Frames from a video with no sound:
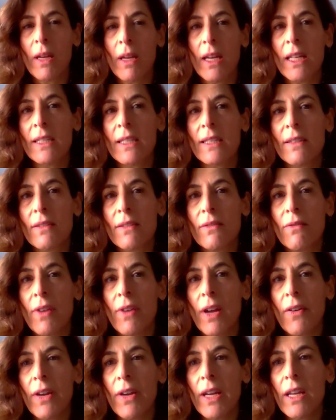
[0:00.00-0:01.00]
it's
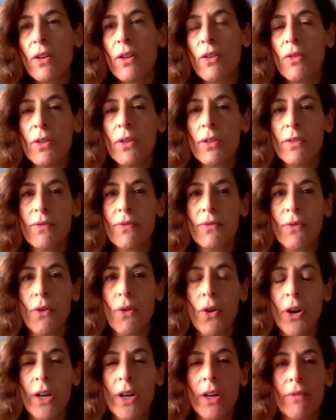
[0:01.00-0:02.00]
very good
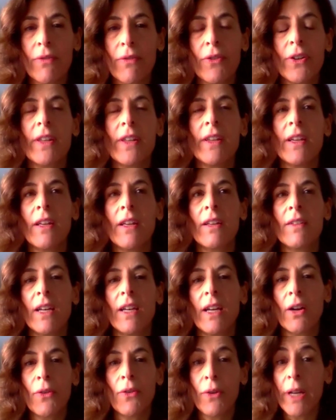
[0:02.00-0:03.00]
for the
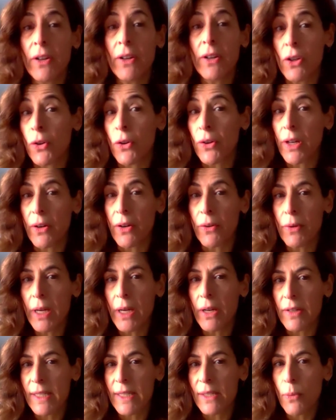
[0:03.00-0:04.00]
career, your
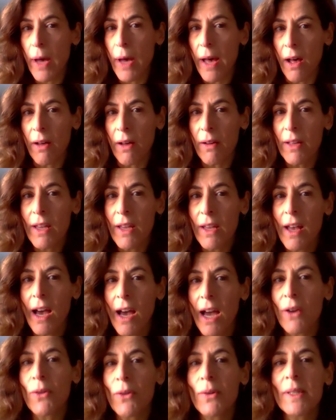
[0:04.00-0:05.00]
career as well.
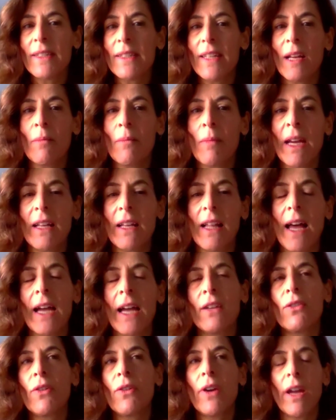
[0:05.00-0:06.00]
I always tell my
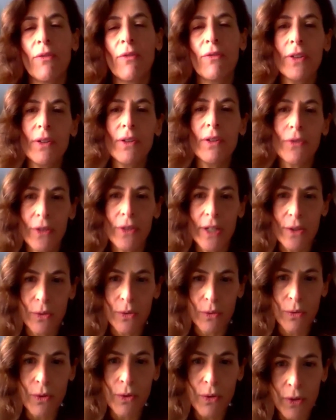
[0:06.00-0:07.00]
client, okay, feel free
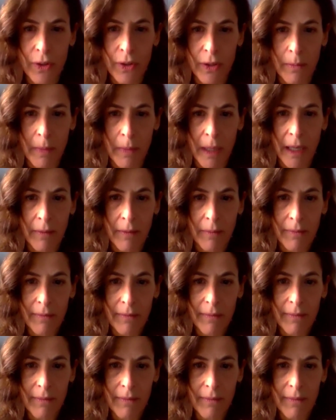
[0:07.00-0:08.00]
to Google me,
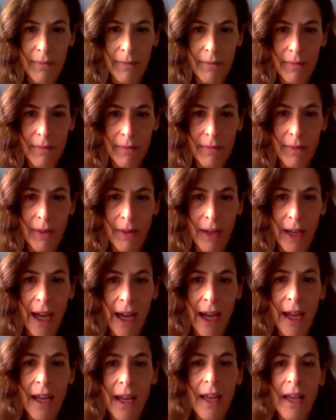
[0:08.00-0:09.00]

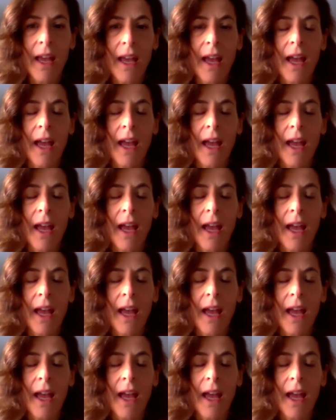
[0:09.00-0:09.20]
okay,